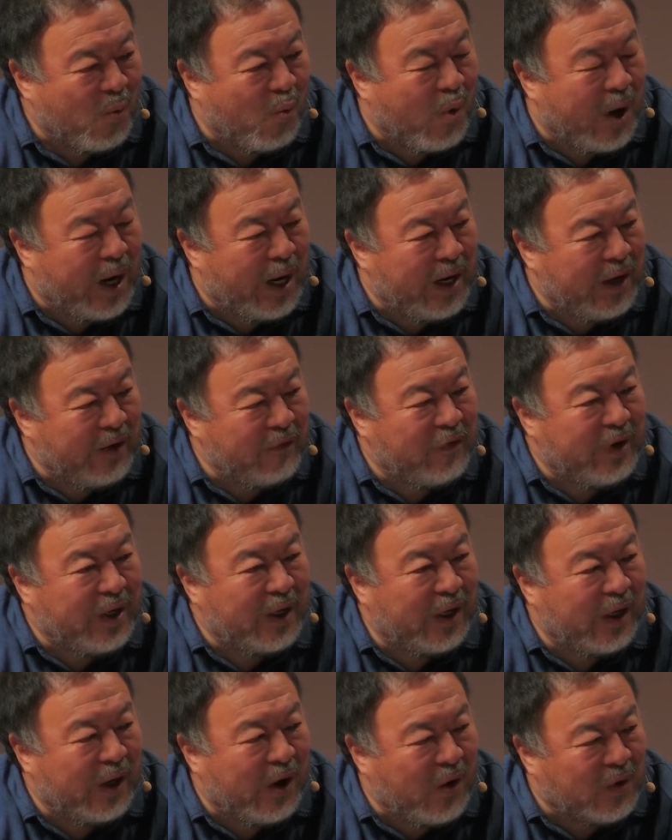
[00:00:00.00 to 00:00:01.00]
Why we
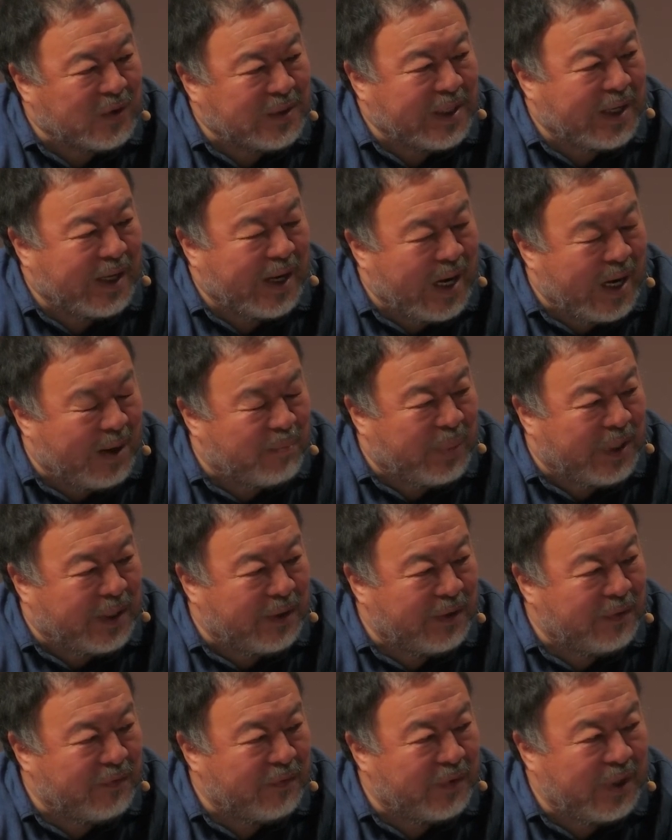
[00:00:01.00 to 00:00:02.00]
allow that
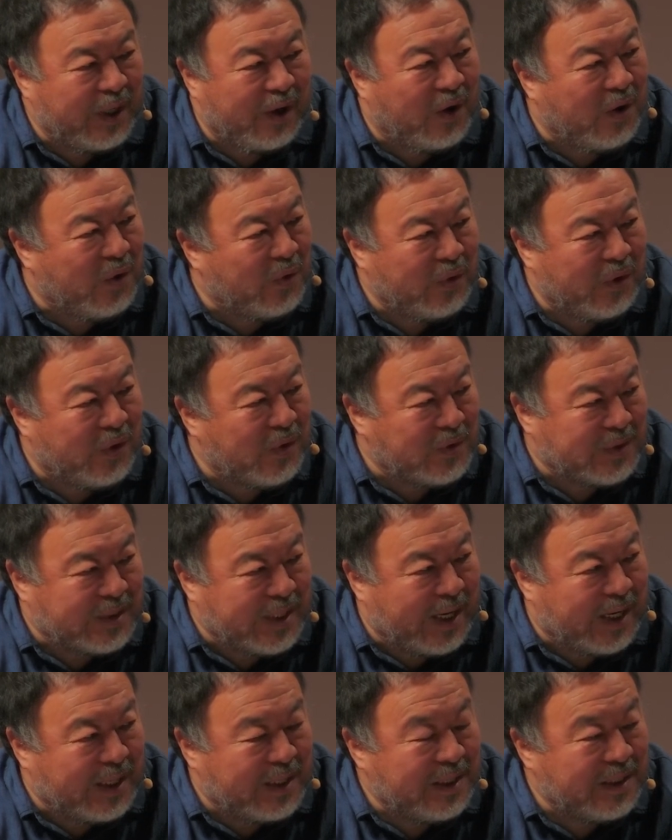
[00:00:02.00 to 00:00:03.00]
happen? We all know
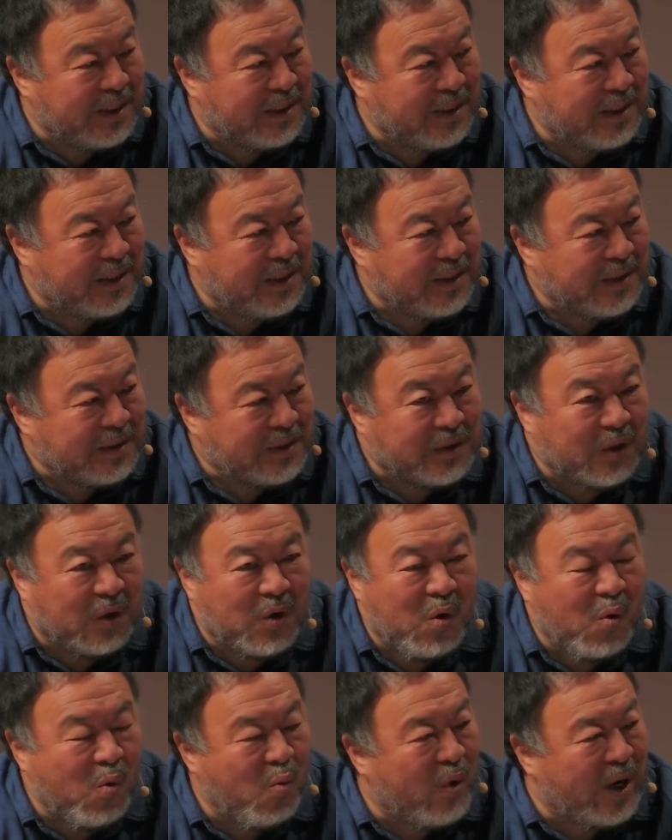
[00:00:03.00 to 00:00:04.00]
that. The
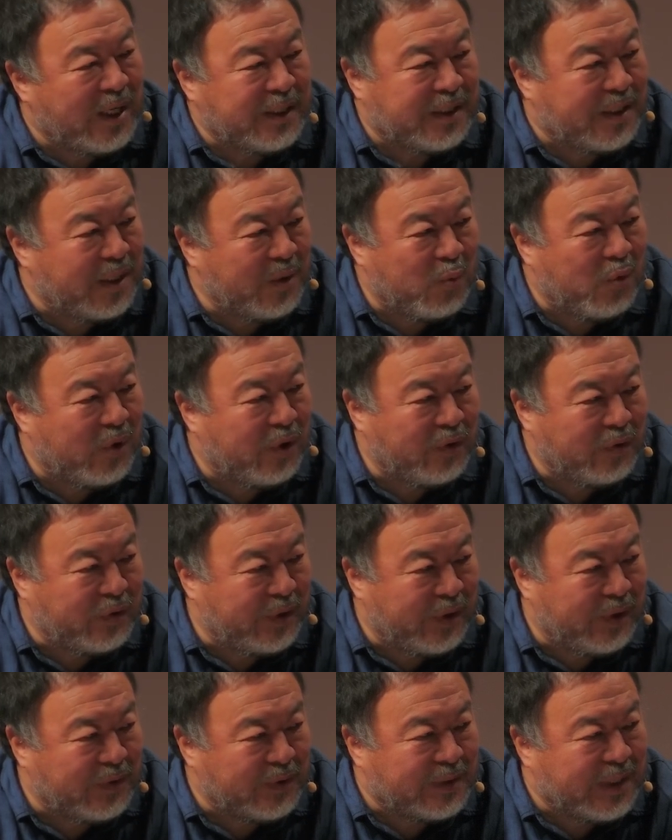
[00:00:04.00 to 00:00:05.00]
whole Western
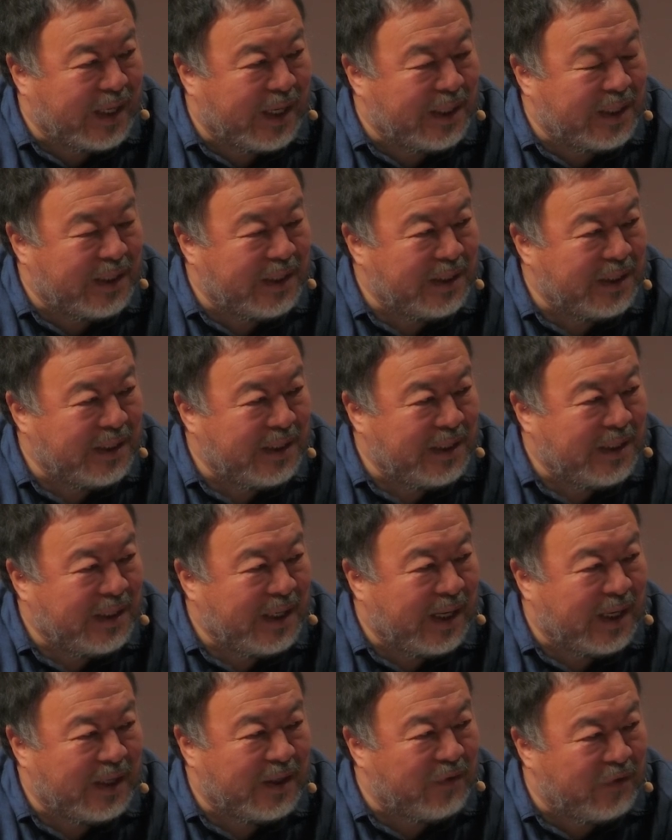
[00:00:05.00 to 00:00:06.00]
world know that.
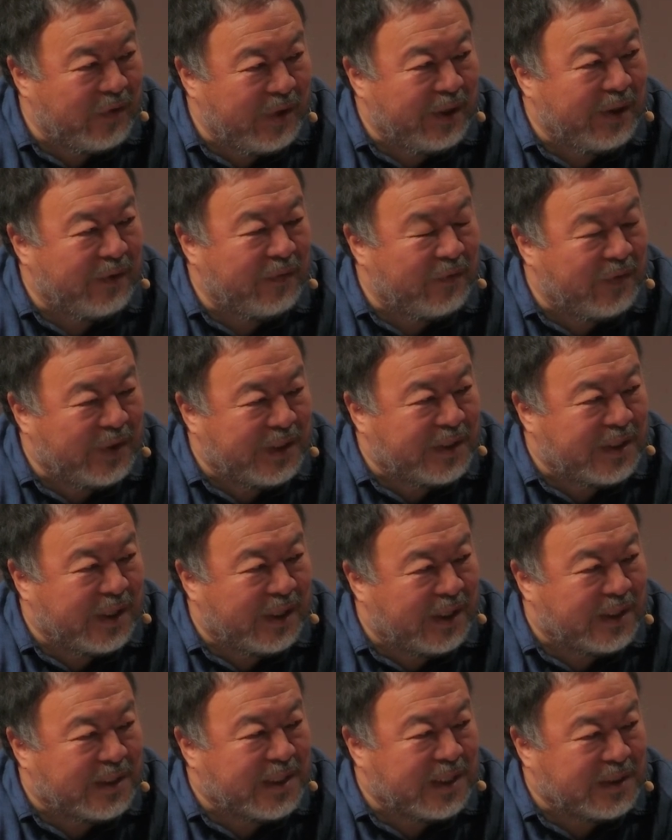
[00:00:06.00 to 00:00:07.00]
And we
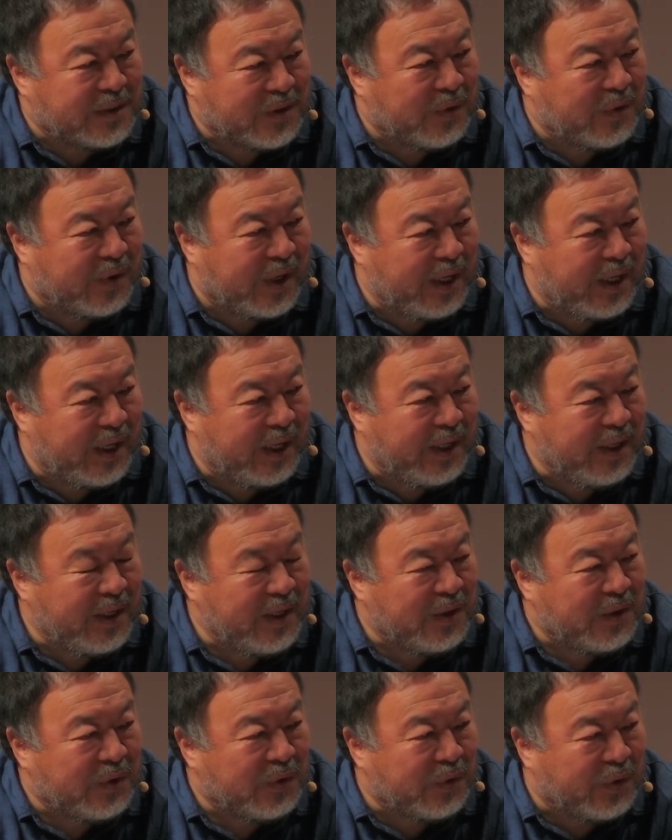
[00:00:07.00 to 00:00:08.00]
think that's okay
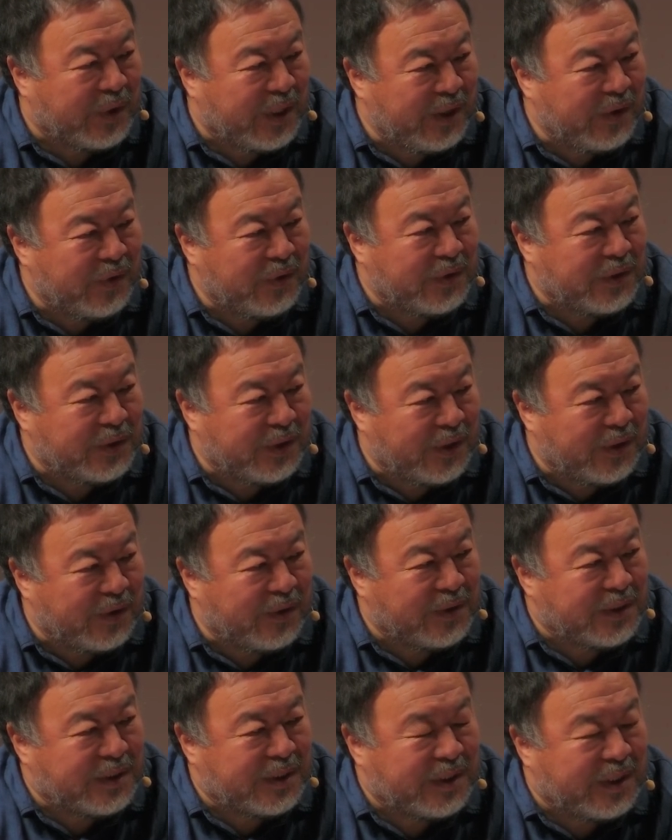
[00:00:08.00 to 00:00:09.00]
to kill
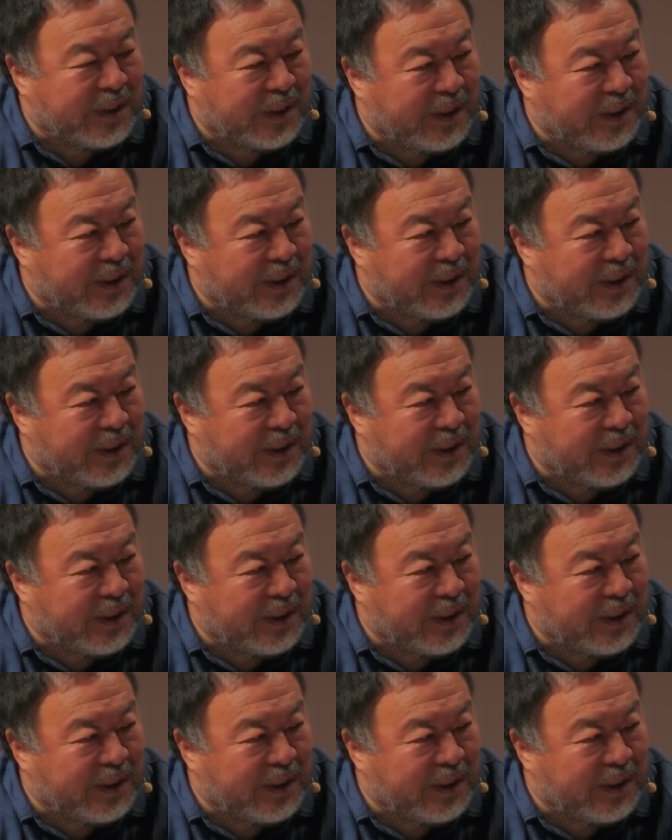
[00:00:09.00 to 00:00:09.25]
journalists